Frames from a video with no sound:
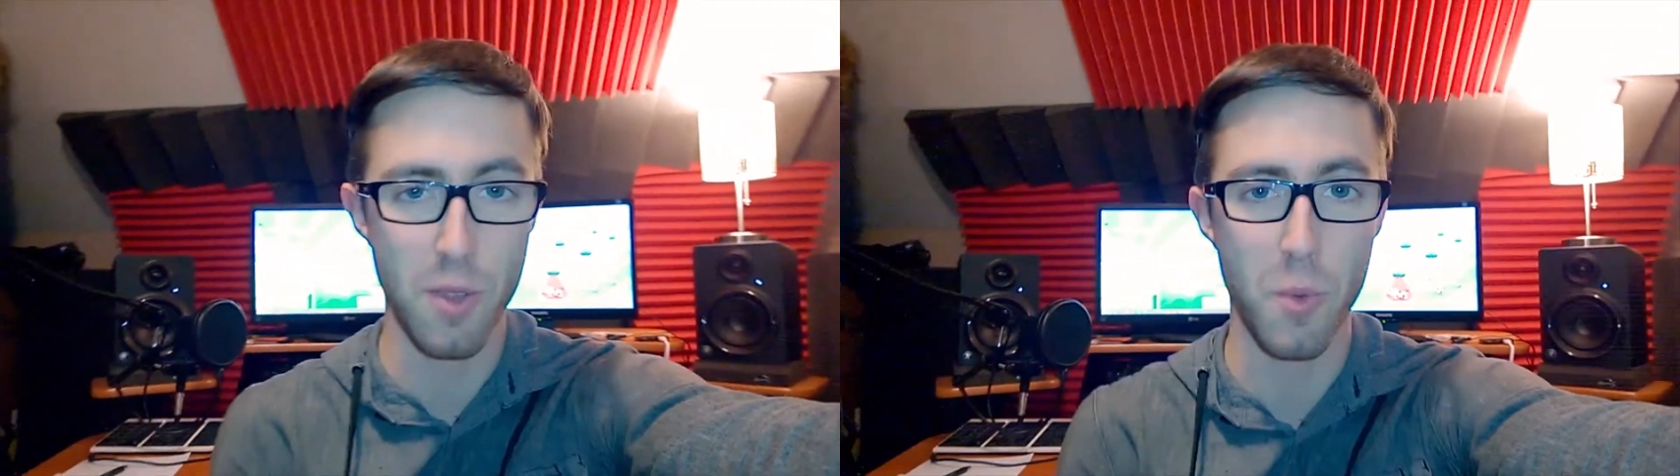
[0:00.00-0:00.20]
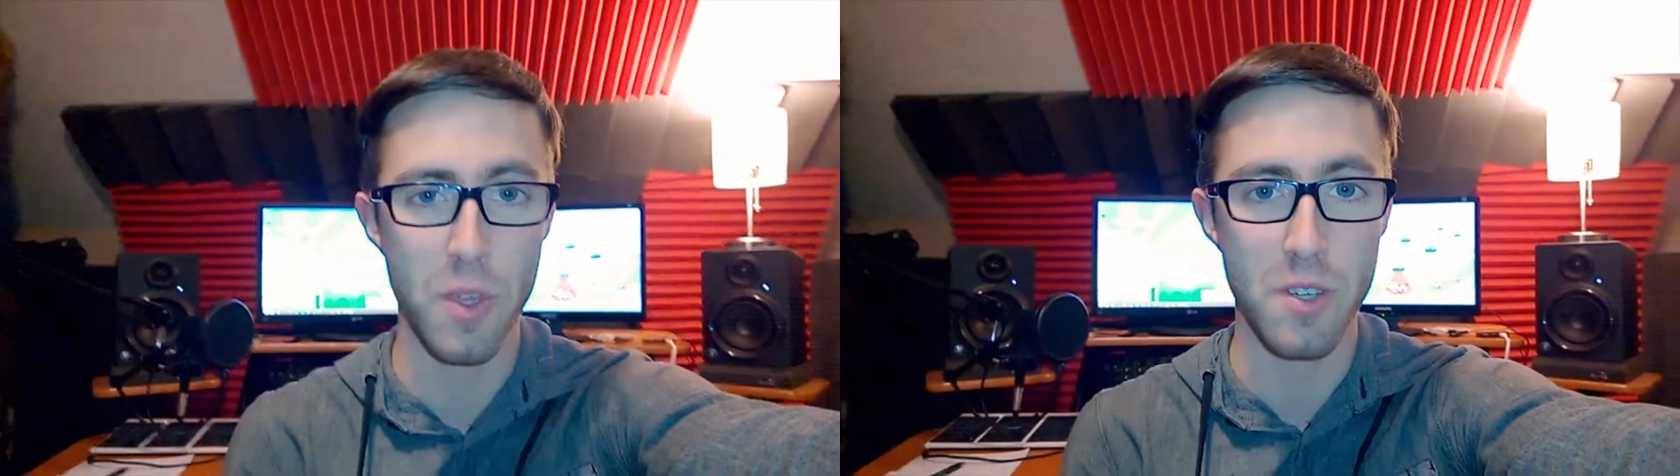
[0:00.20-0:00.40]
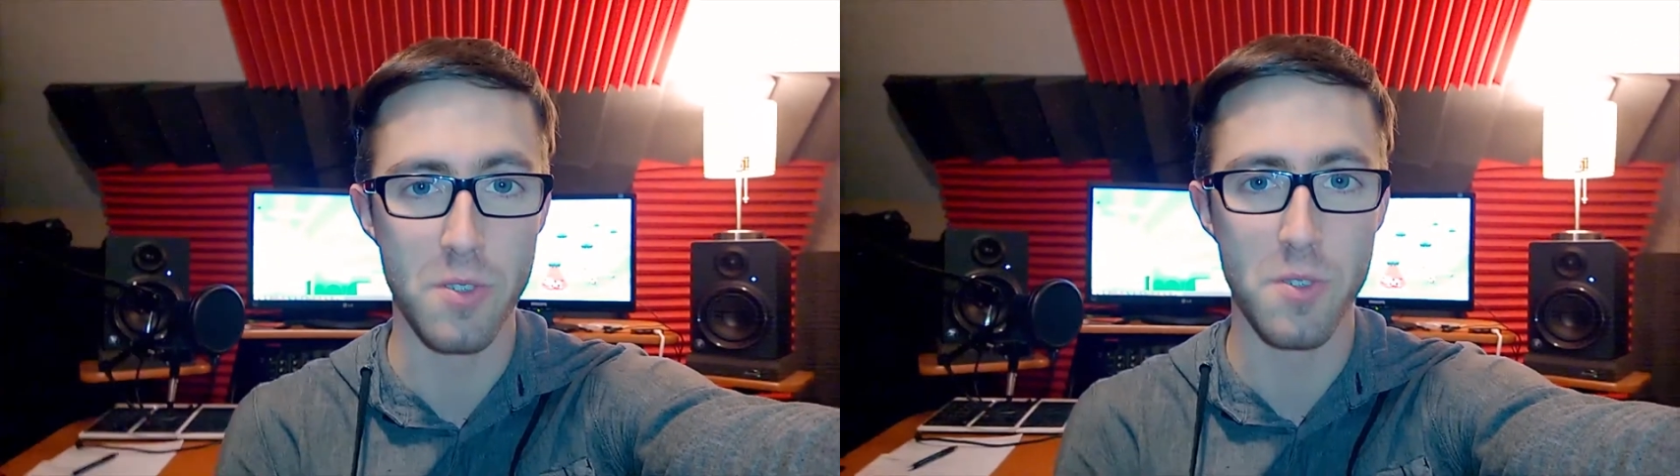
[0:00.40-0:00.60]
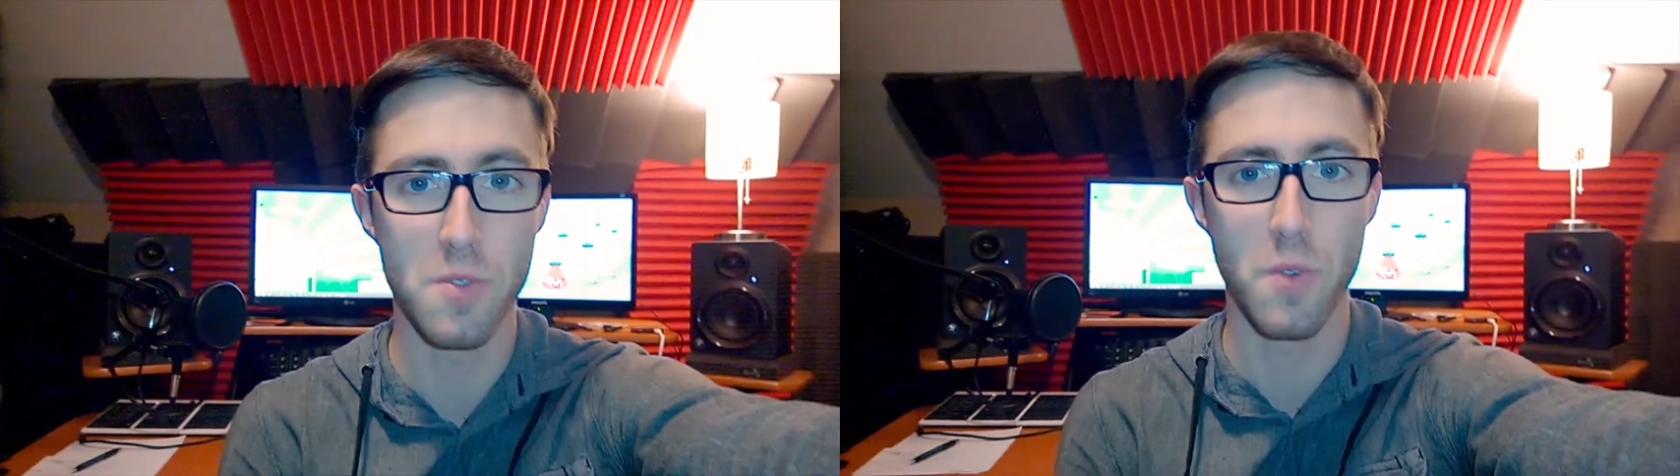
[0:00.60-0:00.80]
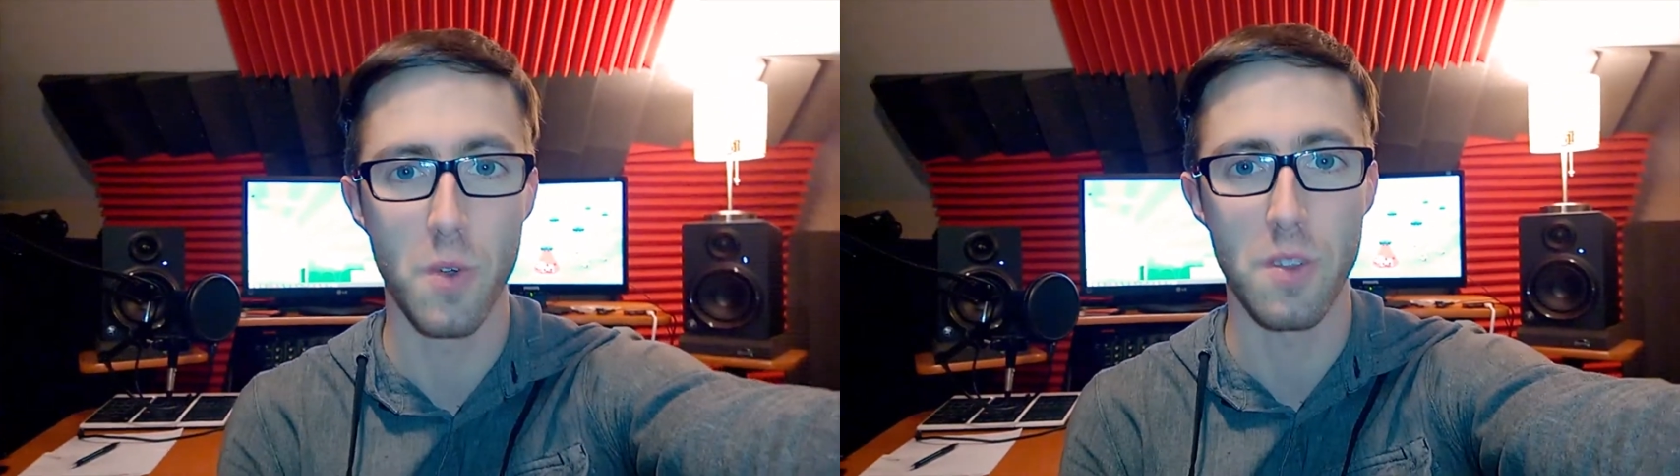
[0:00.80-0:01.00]
the winners
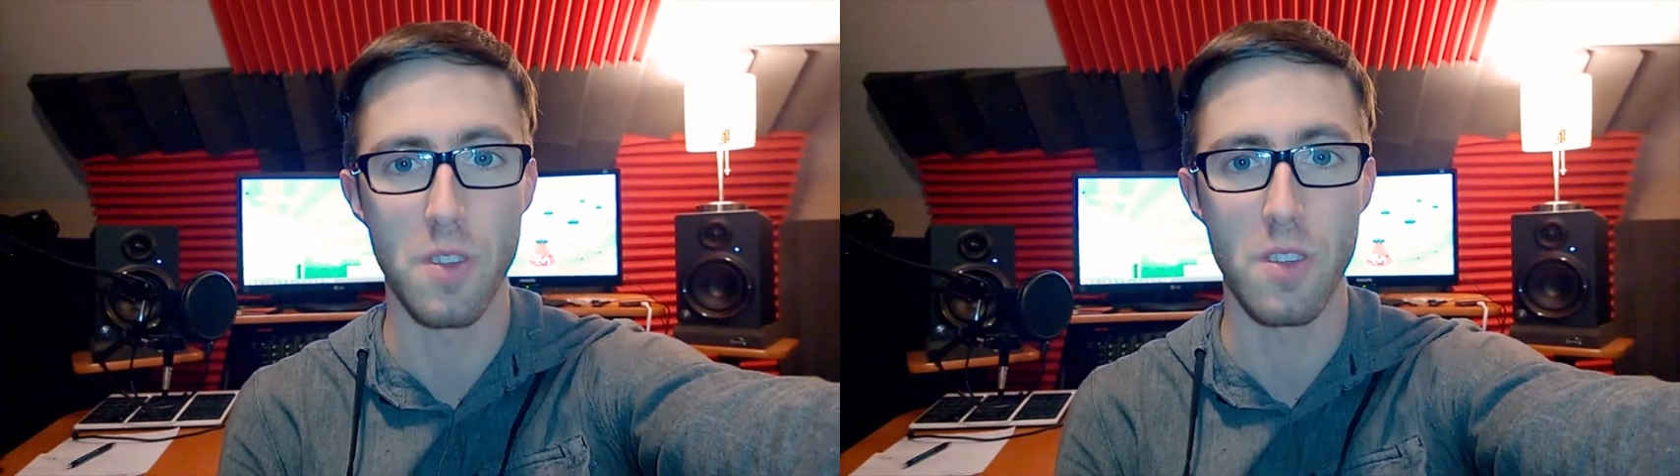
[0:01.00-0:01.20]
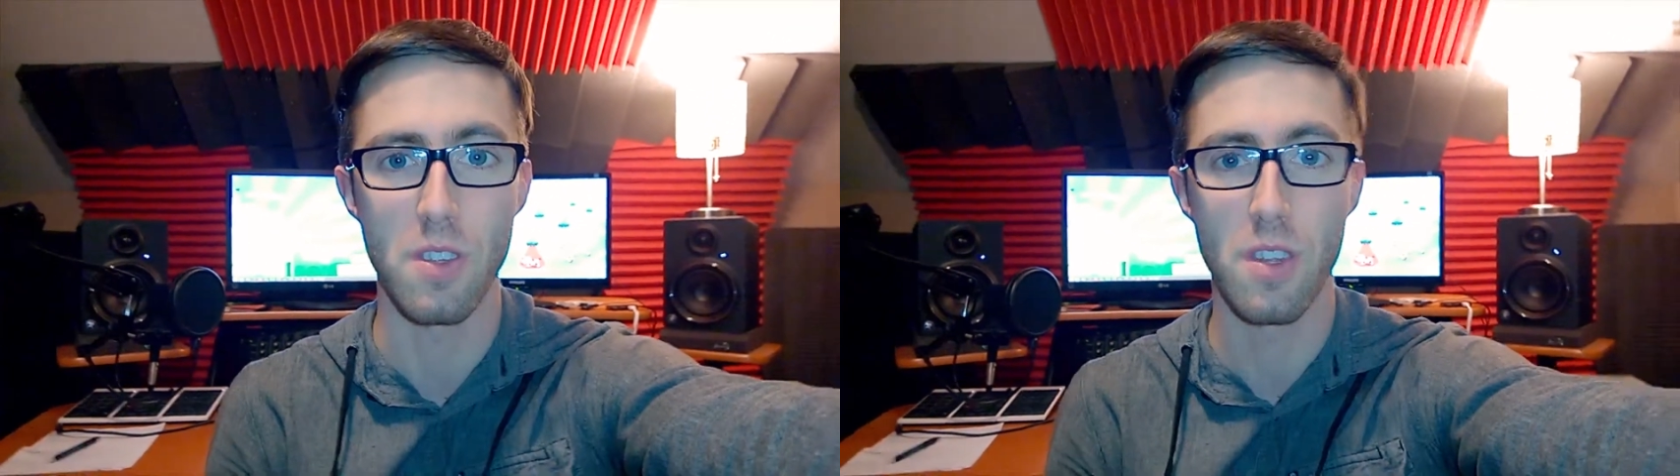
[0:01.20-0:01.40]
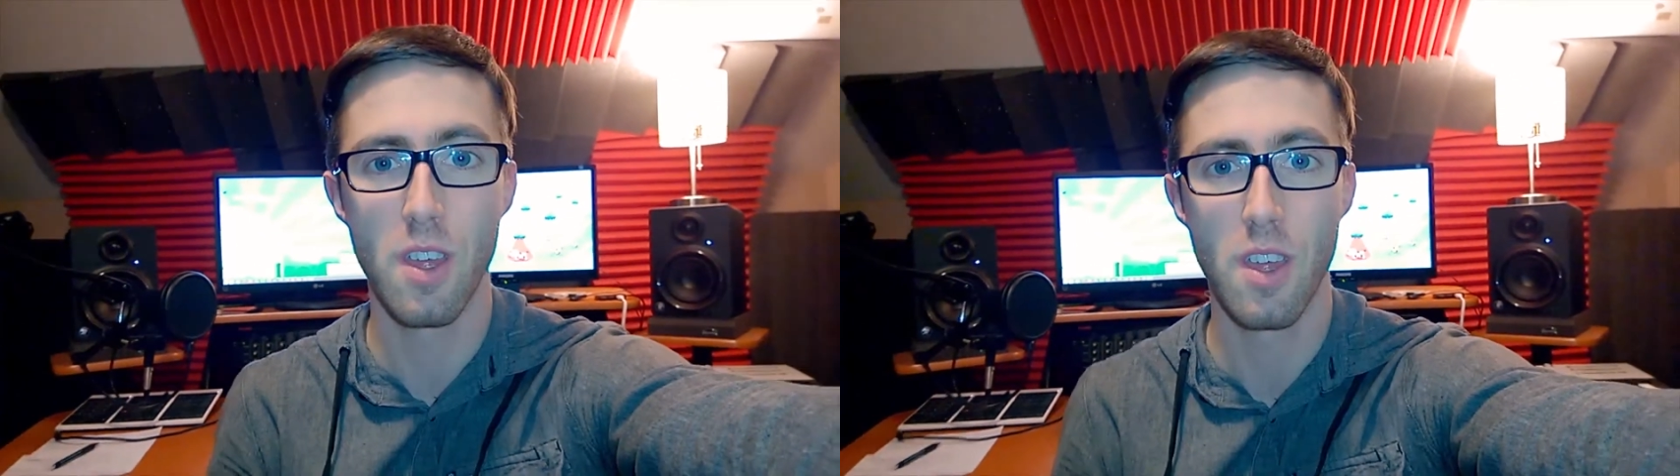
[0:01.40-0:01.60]
for the